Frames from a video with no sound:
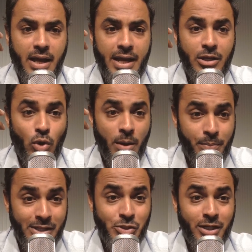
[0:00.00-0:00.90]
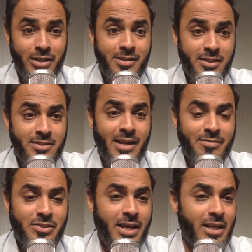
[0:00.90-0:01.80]
and you appreciate this
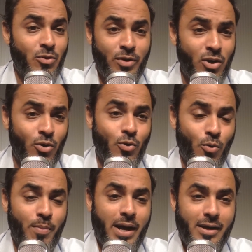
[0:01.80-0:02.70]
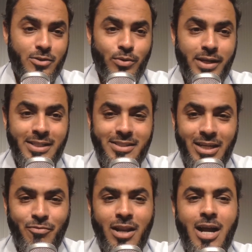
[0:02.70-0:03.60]
lifestyle, you cannot go back. So
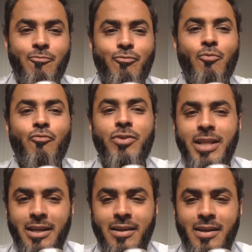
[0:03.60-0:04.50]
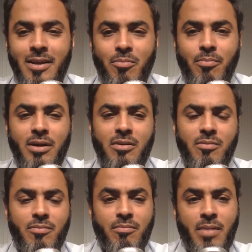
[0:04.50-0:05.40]
it will come from within.
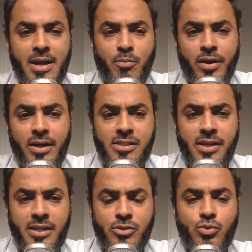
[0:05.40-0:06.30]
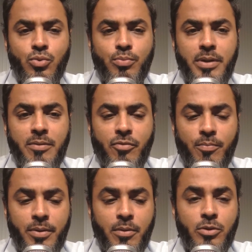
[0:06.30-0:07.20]
But my point is for
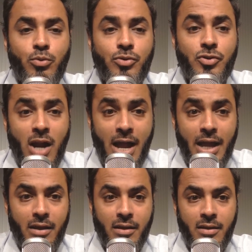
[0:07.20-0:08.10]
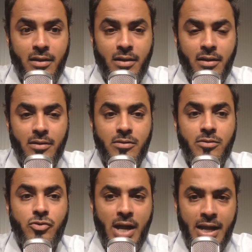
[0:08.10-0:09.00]
people to try
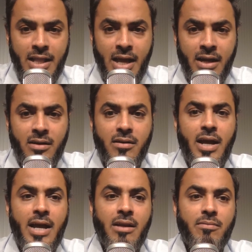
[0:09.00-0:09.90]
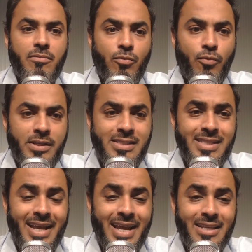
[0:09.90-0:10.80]
that, and once
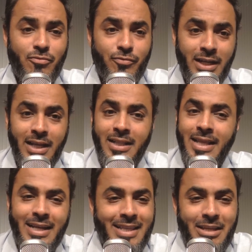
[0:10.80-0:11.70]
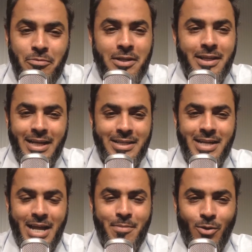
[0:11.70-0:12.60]
they get the feeling, then they will get
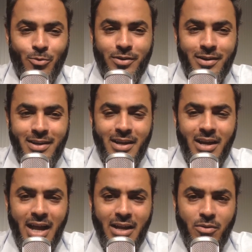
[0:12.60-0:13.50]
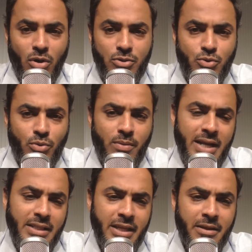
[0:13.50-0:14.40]
time out. And also, I
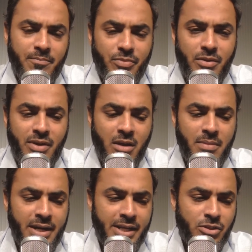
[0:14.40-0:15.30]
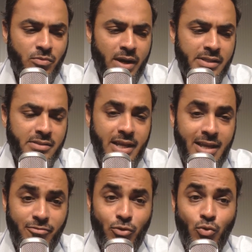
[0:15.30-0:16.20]
think recommendation wise,
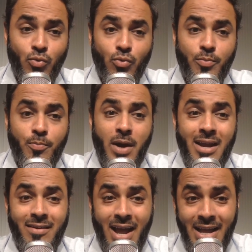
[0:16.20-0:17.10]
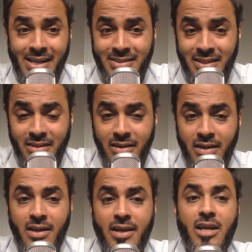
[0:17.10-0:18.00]
if you prioritize it,
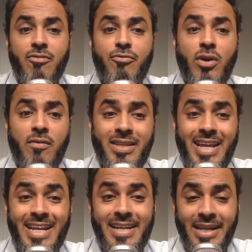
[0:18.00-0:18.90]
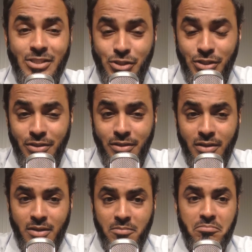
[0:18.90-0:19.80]
if you have the intention,
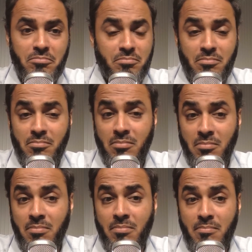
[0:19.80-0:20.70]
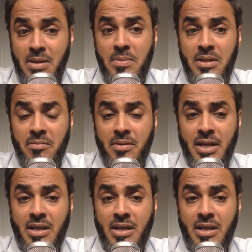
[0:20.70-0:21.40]
maybe